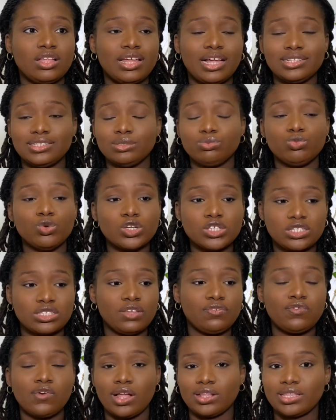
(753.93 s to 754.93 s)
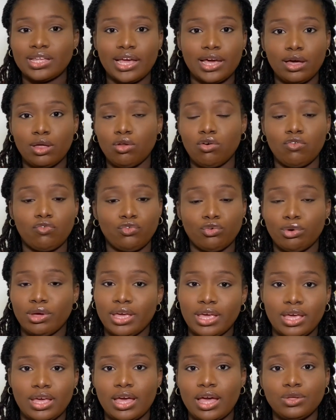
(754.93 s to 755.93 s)
Like, the most, if you are tired of your
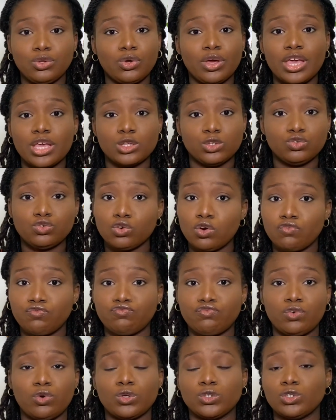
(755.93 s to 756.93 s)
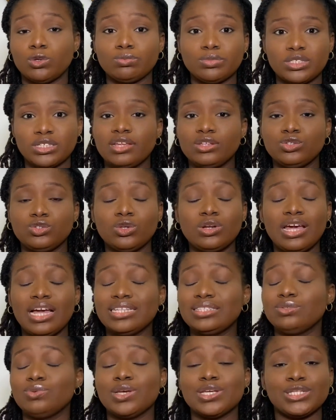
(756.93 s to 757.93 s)
hair and your hair is rough or something, and you don't
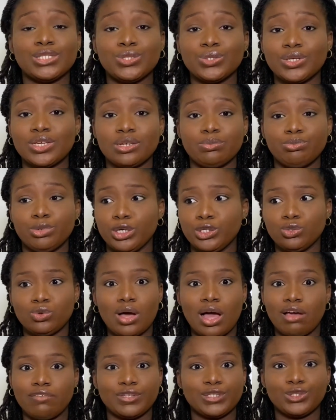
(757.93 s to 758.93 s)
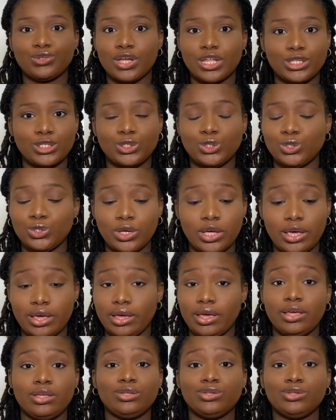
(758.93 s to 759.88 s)
like the way it's looking, but you don't have strength to do your hair,